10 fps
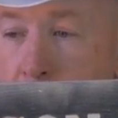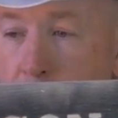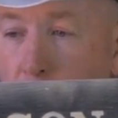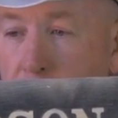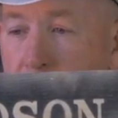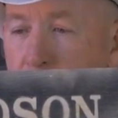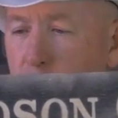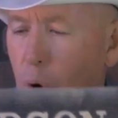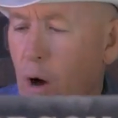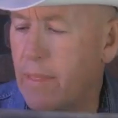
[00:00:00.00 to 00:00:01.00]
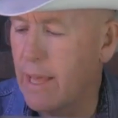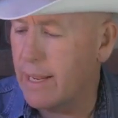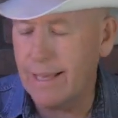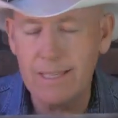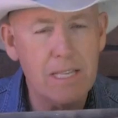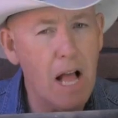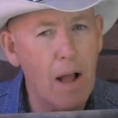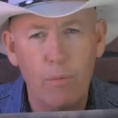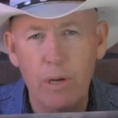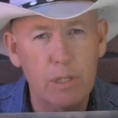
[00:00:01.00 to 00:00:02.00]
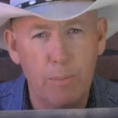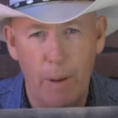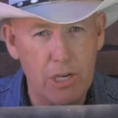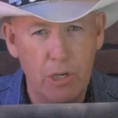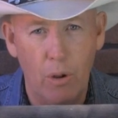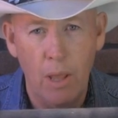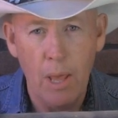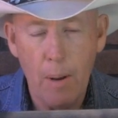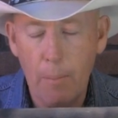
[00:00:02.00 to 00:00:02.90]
So this is one that it's not real special,